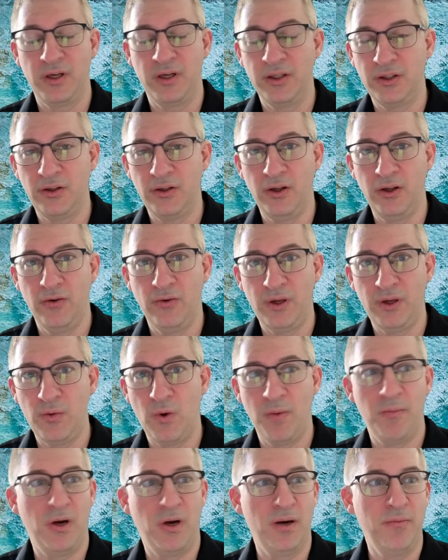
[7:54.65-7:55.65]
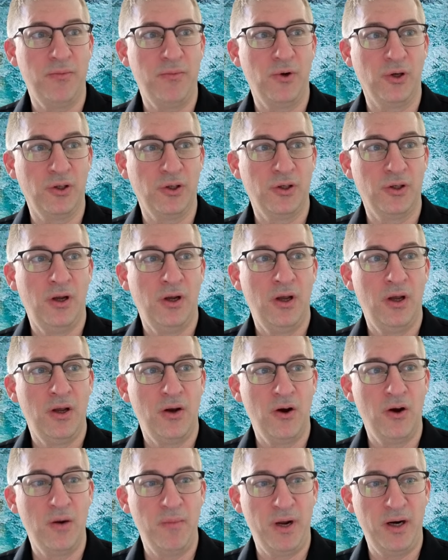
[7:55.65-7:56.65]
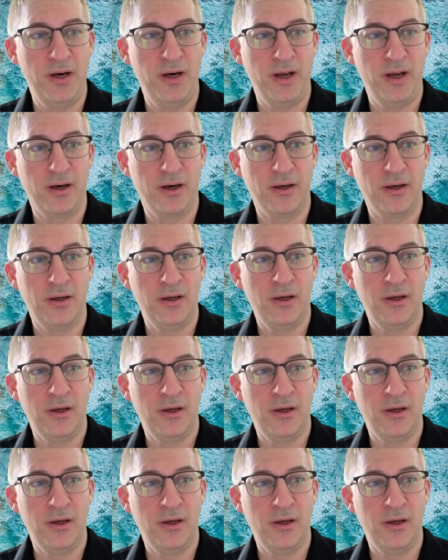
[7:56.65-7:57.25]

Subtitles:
It's literally one button push. Go to metadata.